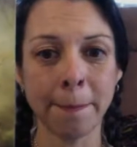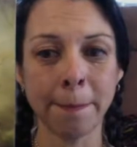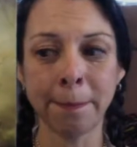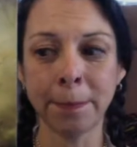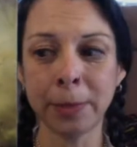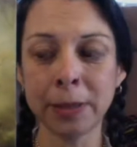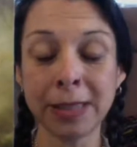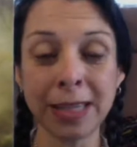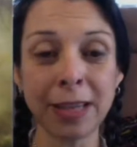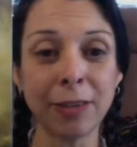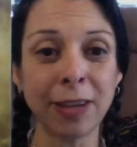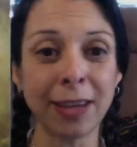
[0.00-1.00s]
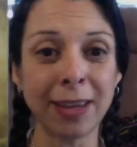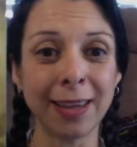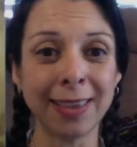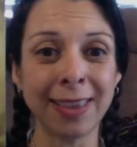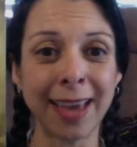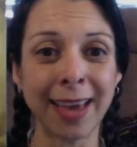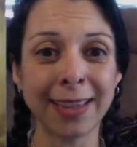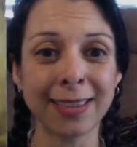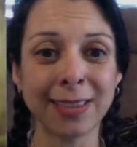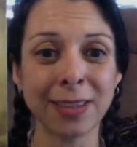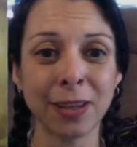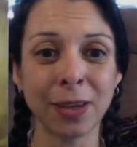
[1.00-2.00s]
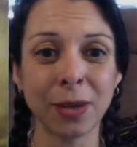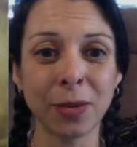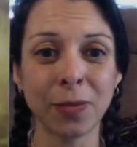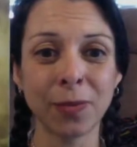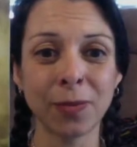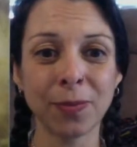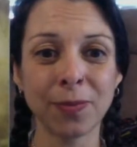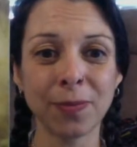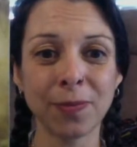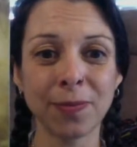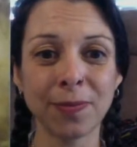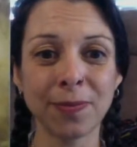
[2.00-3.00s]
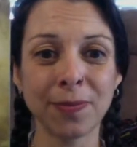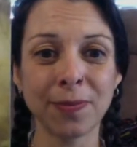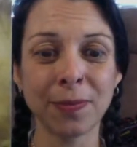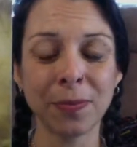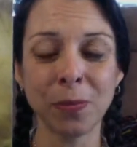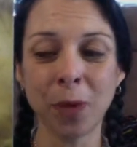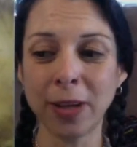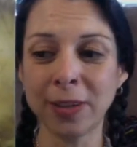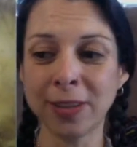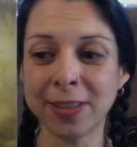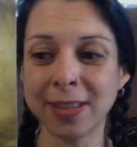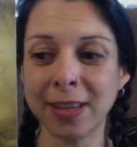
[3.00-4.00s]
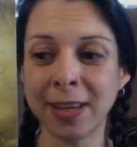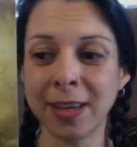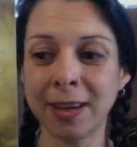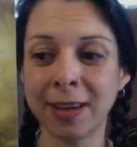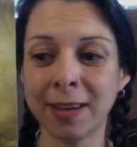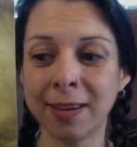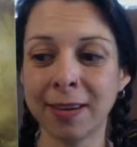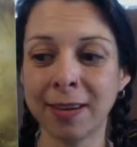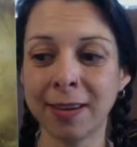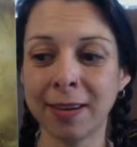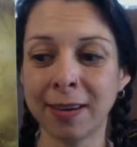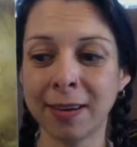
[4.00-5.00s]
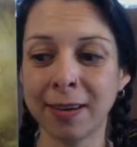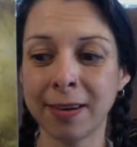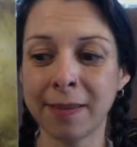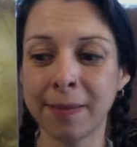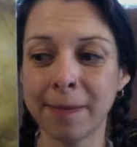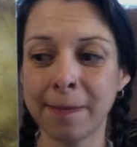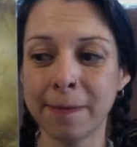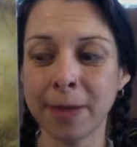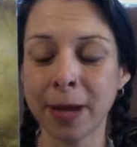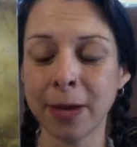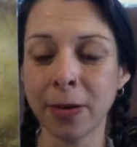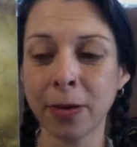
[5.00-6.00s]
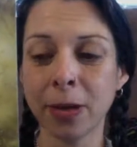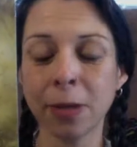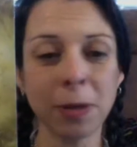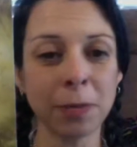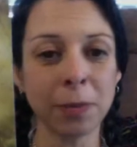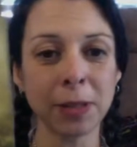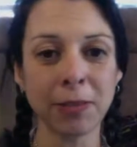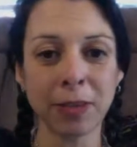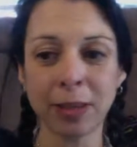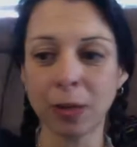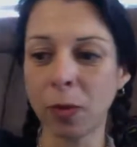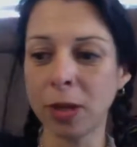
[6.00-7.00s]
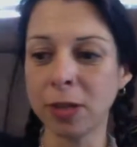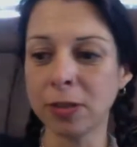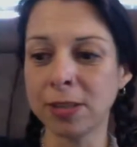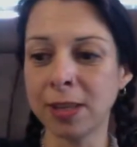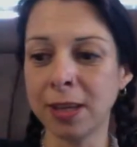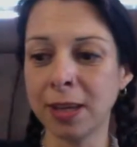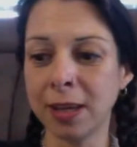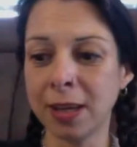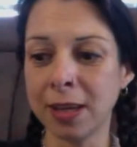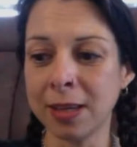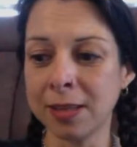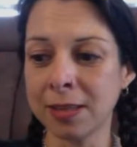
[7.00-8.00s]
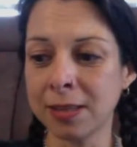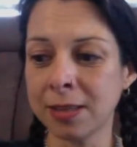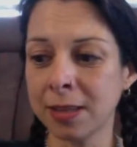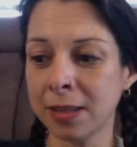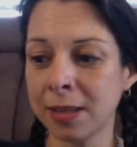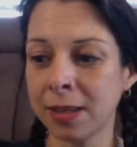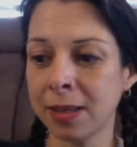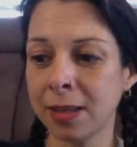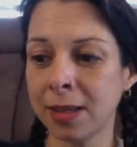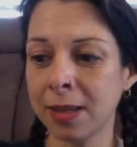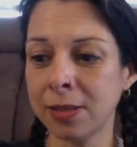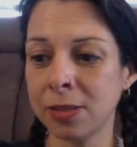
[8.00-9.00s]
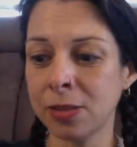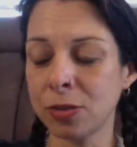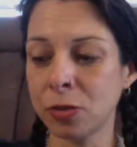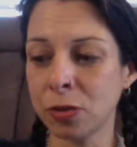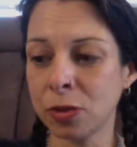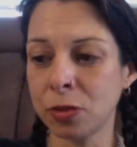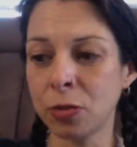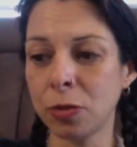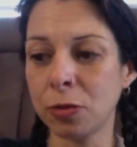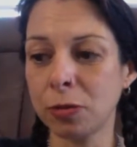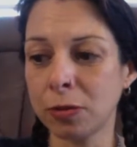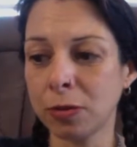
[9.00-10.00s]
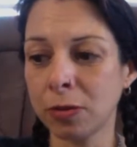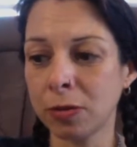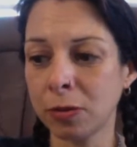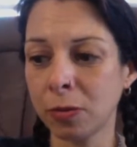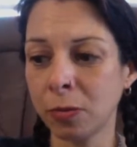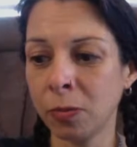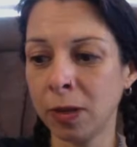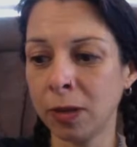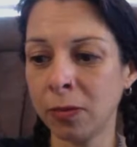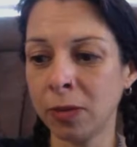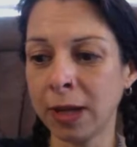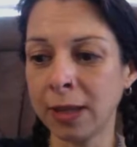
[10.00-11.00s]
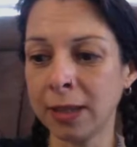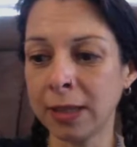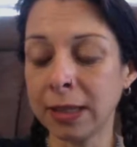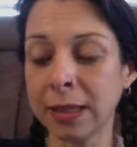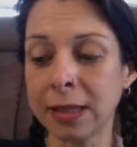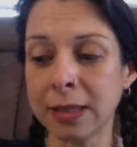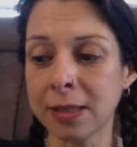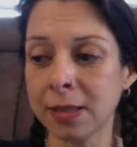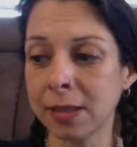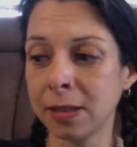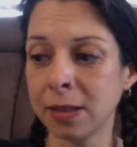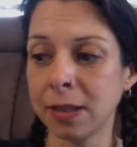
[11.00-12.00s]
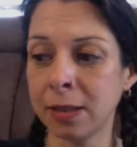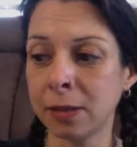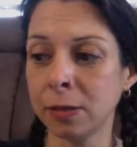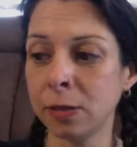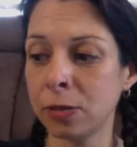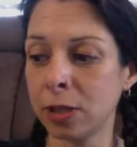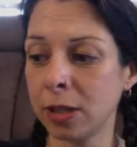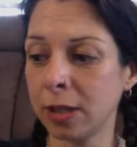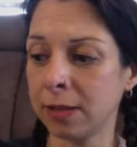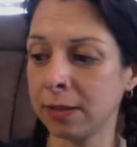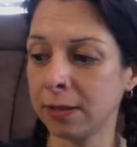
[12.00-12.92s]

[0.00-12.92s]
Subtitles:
Believing that what you're seeing, I don't know, it could be believing that what you're seeing is the truth, when in reality it is an illusion.